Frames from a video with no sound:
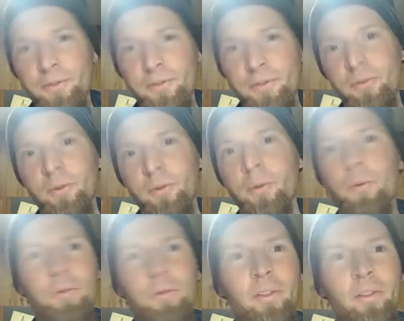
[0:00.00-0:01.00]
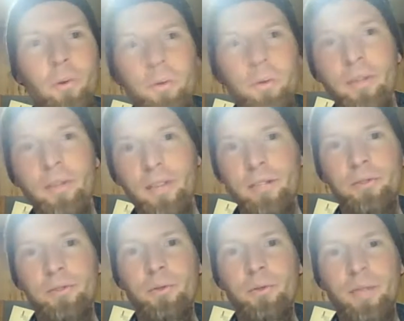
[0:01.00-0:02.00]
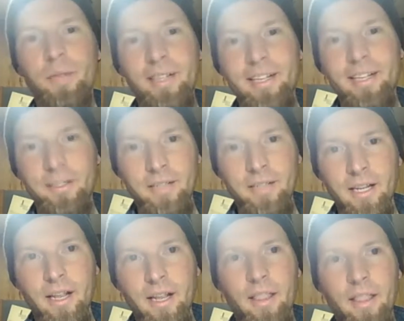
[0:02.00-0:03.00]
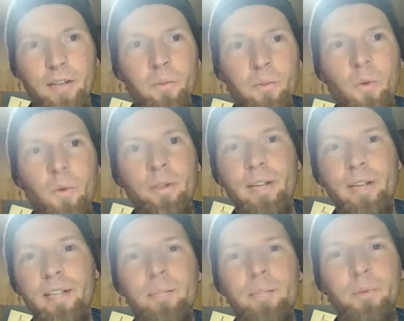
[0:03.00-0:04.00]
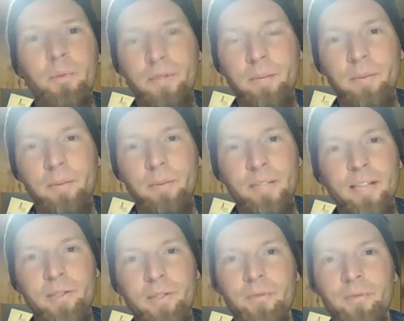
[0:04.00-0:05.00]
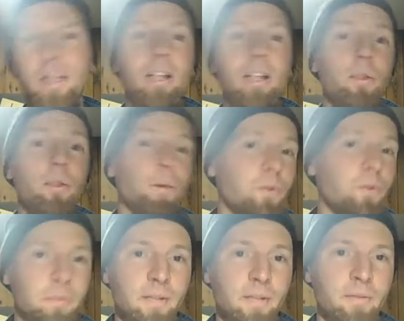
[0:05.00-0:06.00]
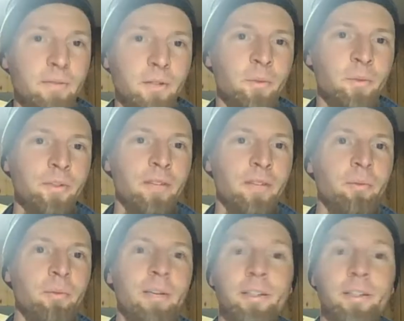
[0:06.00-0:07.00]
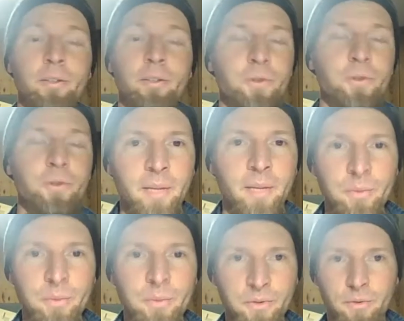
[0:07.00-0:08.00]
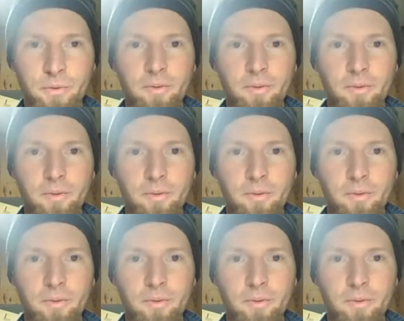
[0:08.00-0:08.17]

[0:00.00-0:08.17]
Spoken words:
of their own. Those are the only things you can get that are more than 90% protective. Those should be available to everybody and they shouldn't be optional.